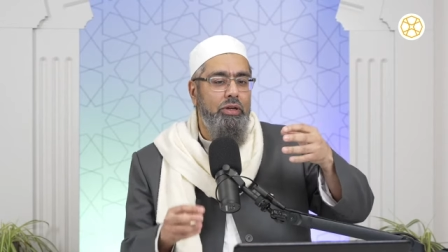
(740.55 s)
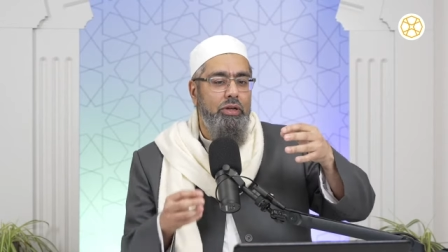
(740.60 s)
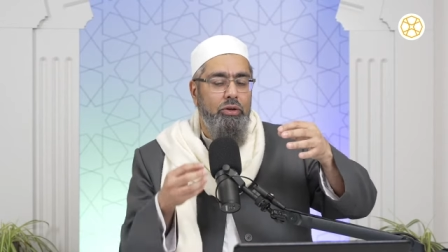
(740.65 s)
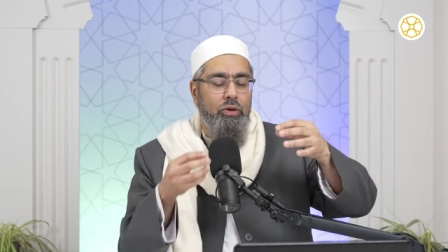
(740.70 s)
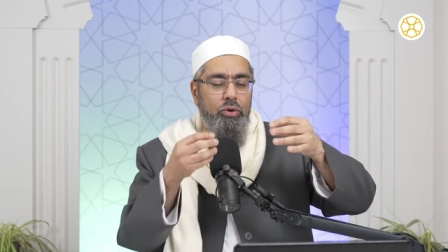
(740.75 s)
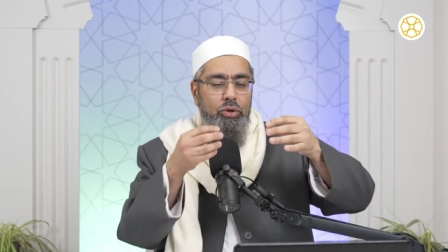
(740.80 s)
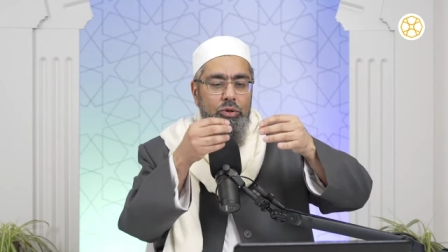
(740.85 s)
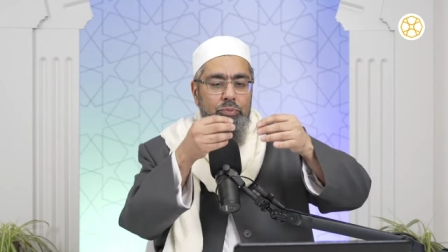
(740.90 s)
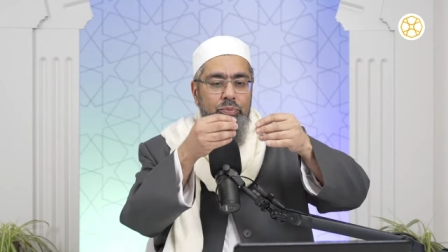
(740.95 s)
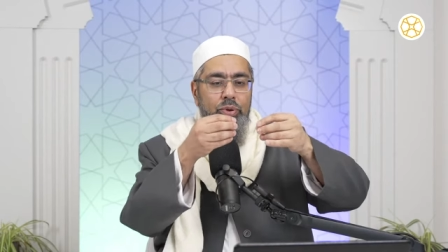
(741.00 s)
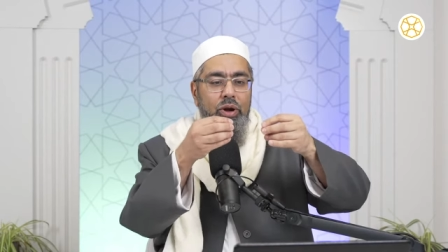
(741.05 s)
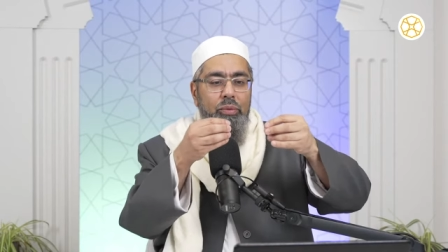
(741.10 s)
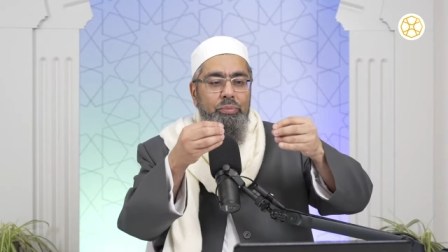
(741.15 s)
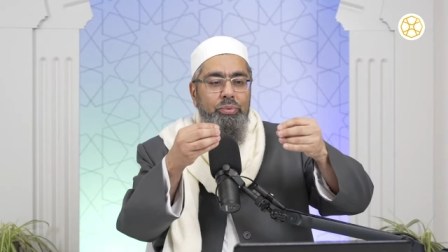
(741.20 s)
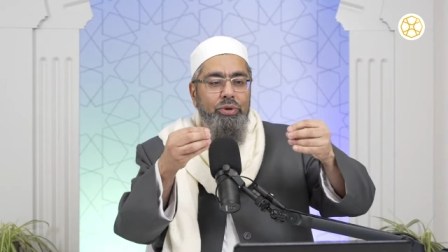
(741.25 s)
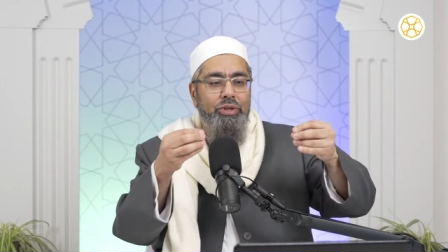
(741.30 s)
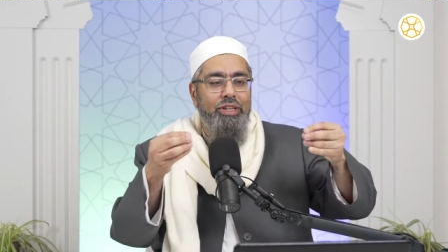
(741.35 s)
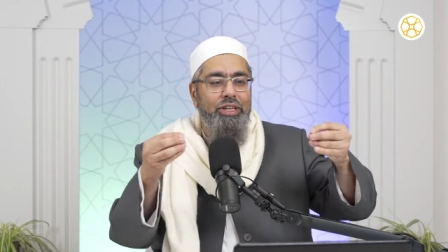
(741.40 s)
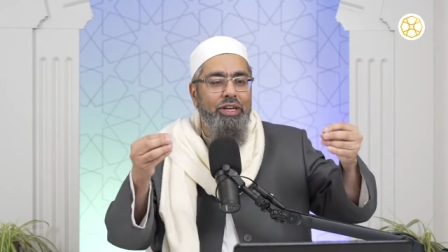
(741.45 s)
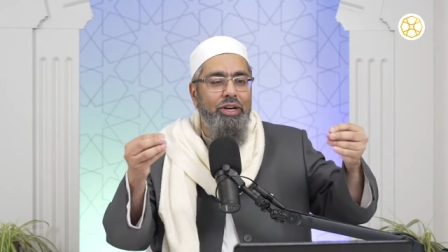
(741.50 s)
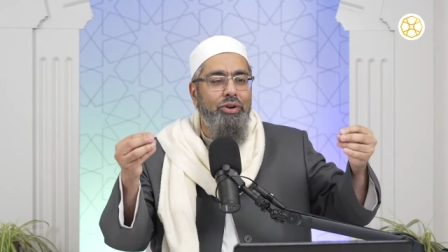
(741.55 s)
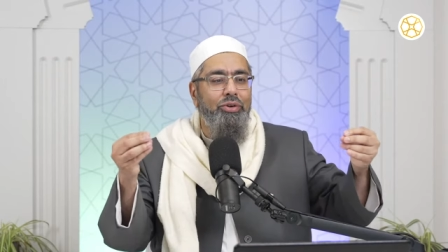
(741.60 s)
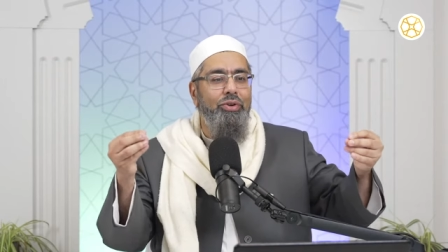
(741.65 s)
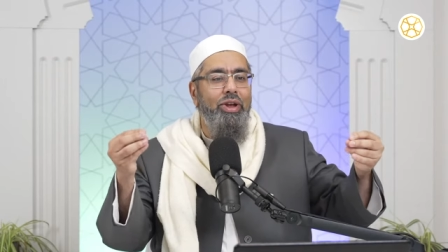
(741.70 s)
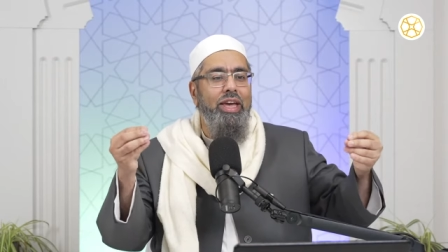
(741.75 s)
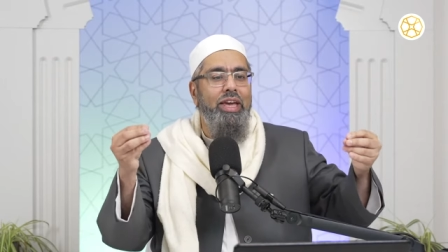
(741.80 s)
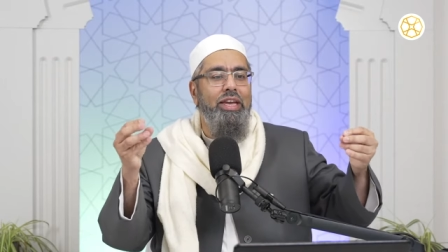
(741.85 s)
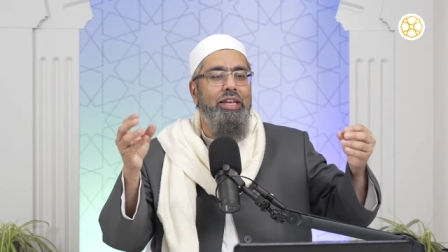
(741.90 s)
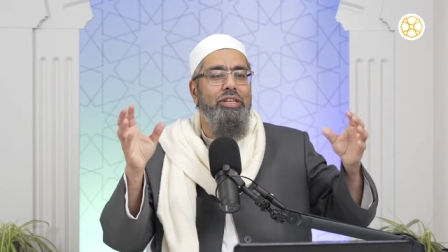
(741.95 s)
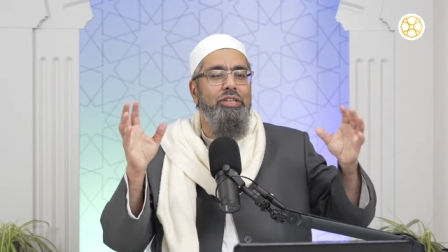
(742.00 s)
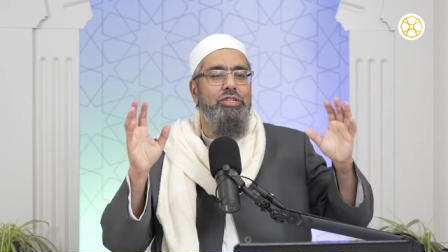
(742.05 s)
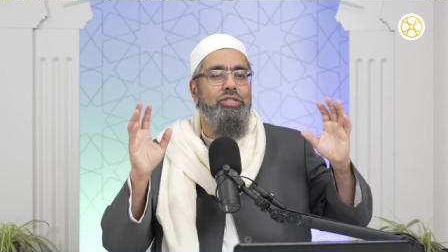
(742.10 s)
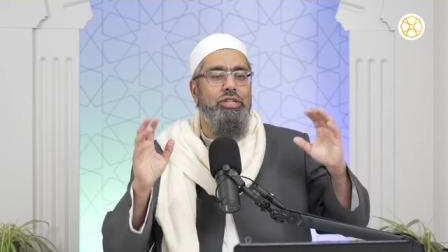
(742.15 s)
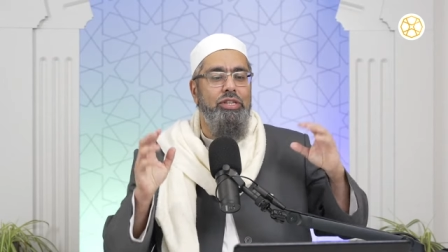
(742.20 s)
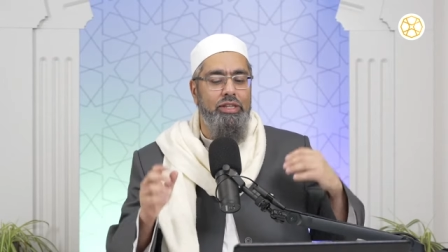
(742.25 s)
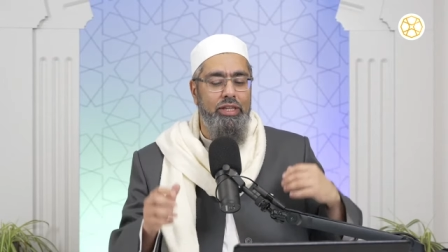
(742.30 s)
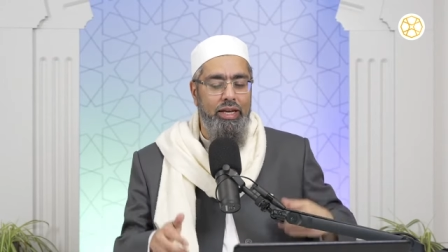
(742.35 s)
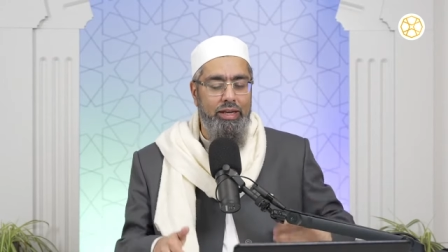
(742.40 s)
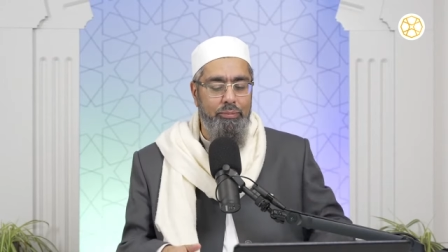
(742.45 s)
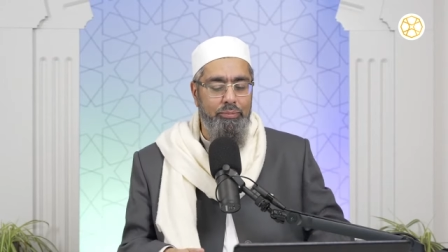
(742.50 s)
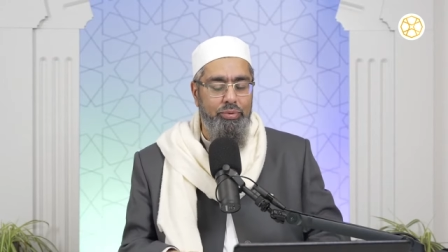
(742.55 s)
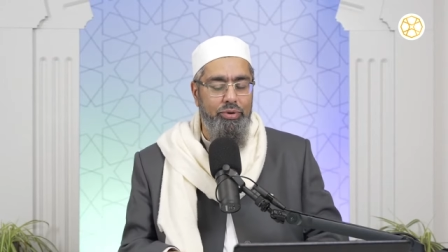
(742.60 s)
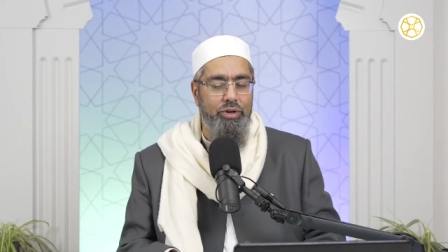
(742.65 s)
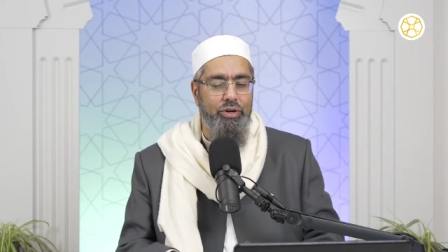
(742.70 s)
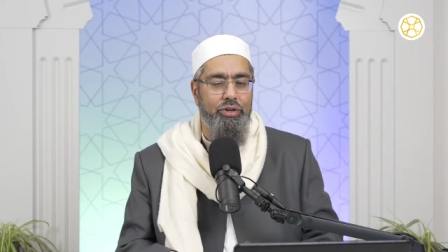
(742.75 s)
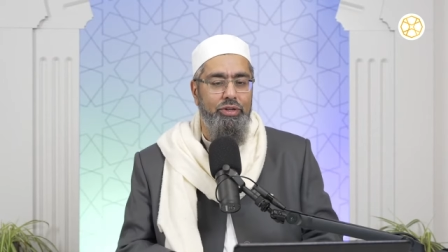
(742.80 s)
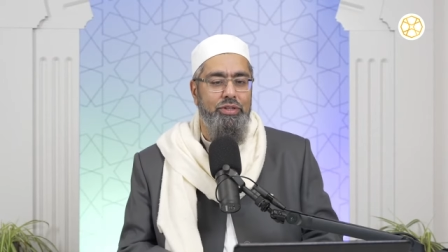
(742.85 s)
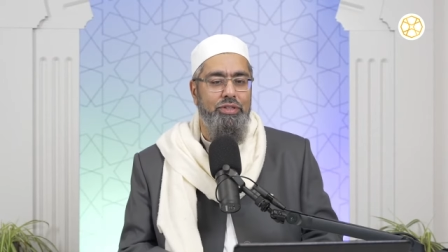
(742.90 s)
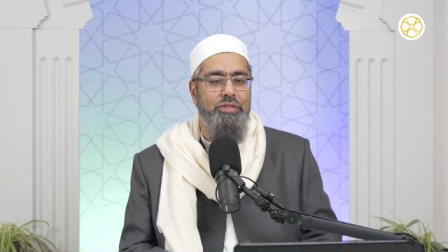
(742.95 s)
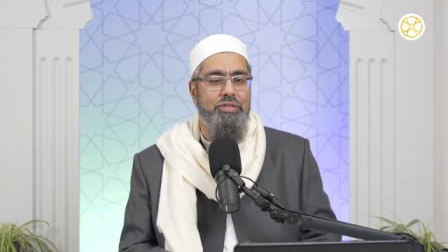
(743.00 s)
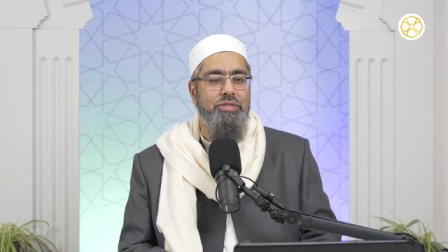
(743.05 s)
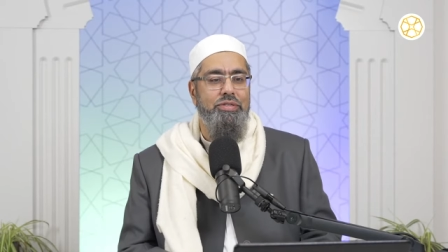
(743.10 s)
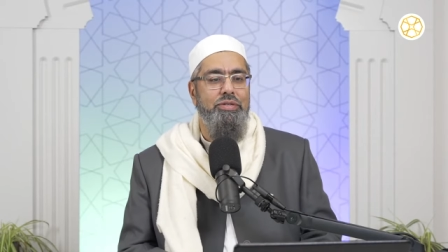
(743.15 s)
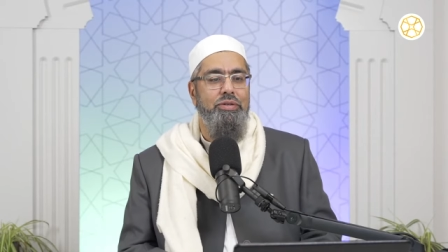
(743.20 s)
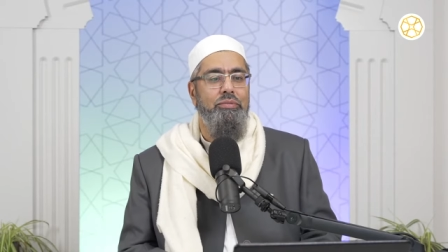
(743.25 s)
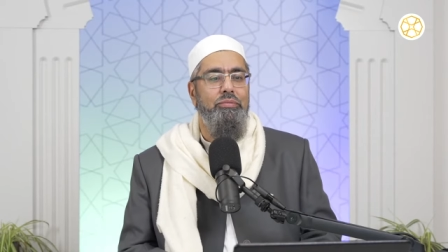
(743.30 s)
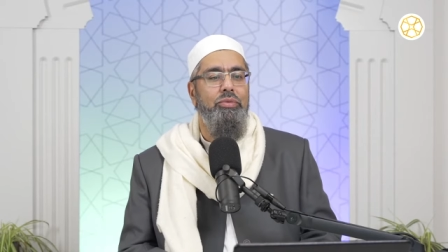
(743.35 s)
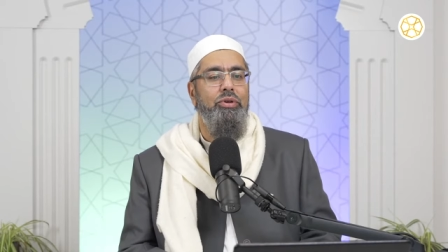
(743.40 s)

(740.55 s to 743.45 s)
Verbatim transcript: or properly arranged like pearls.